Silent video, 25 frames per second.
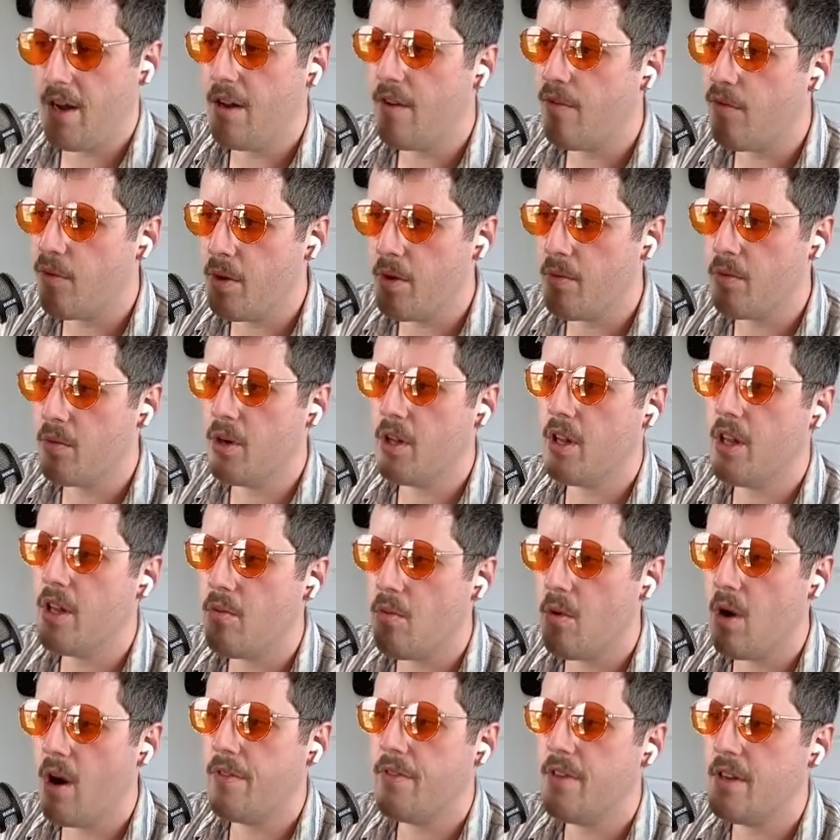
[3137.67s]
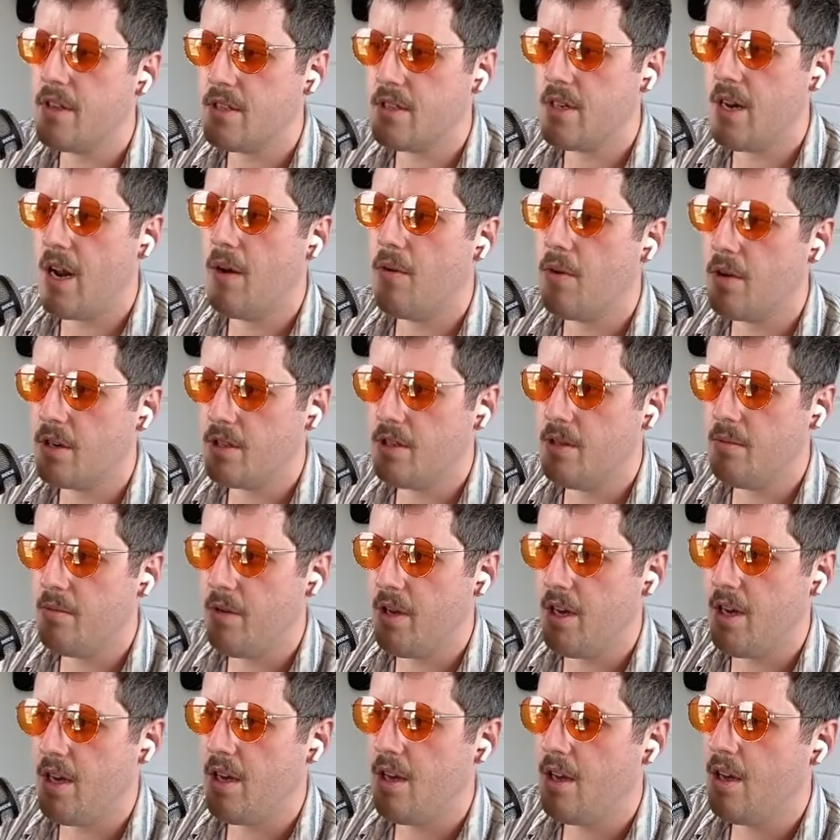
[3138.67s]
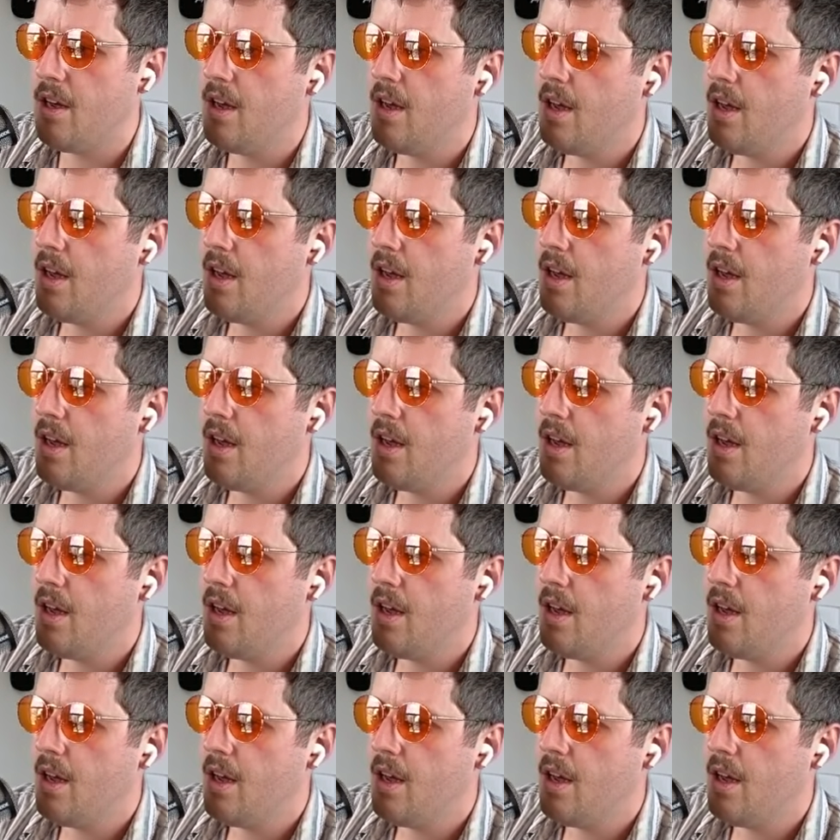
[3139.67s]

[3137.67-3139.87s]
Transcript: If we really want this network to be